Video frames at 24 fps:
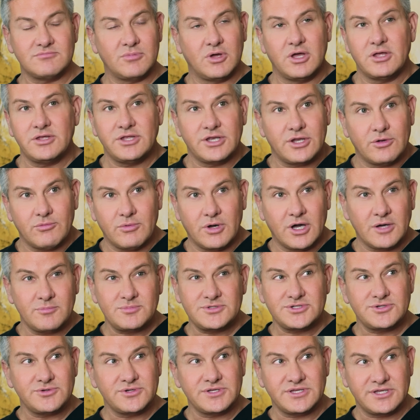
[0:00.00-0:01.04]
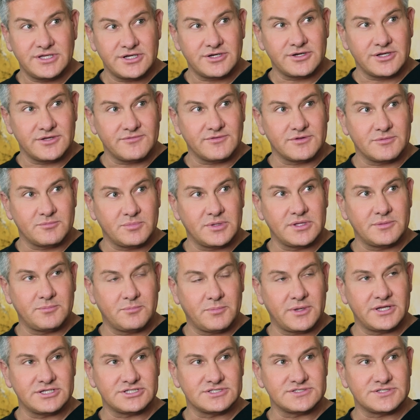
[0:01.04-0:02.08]
up to a year even,
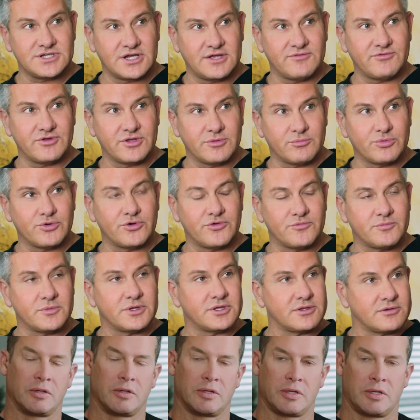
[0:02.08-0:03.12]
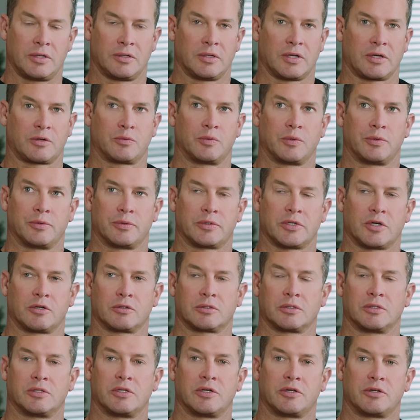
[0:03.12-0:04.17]
patients are having improvement. And like we were
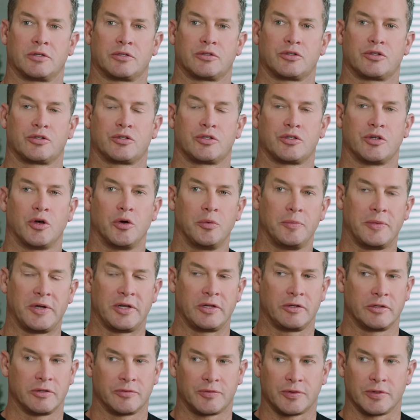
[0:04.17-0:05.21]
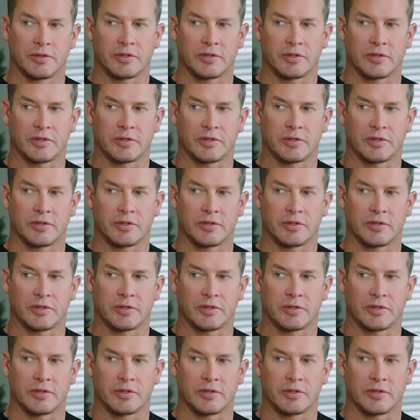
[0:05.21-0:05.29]
talking, there's so many different